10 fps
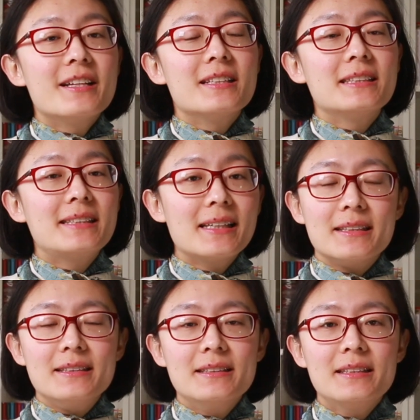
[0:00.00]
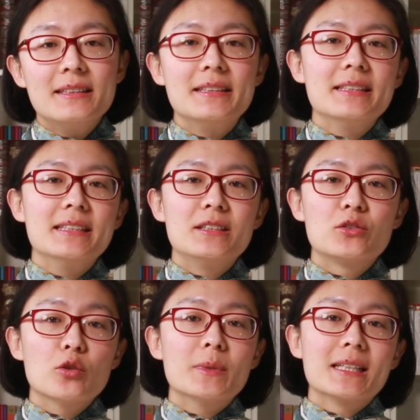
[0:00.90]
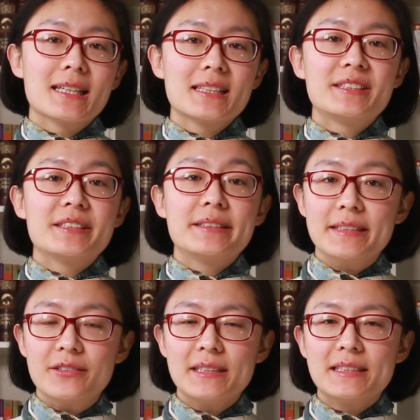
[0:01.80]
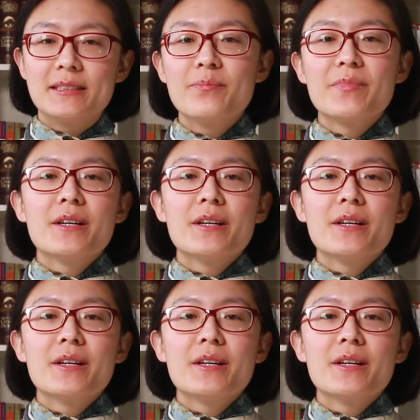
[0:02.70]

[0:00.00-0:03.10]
the second in his Gormenghast series.